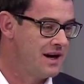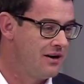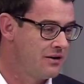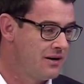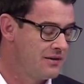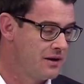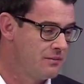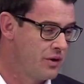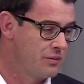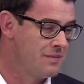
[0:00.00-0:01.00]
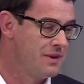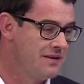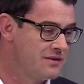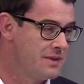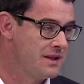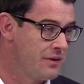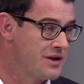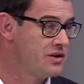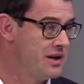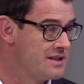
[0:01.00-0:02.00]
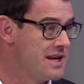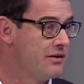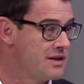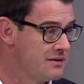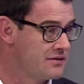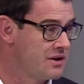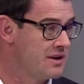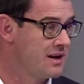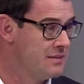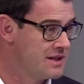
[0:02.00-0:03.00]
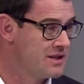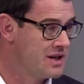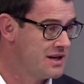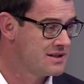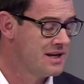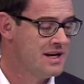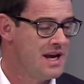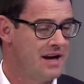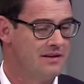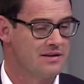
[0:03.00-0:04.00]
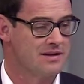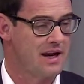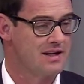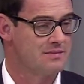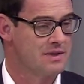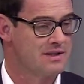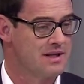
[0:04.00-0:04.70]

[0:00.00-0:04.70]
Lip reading: what we believe to be the questionable integrity of certain committee chairs, and in this case, Ms.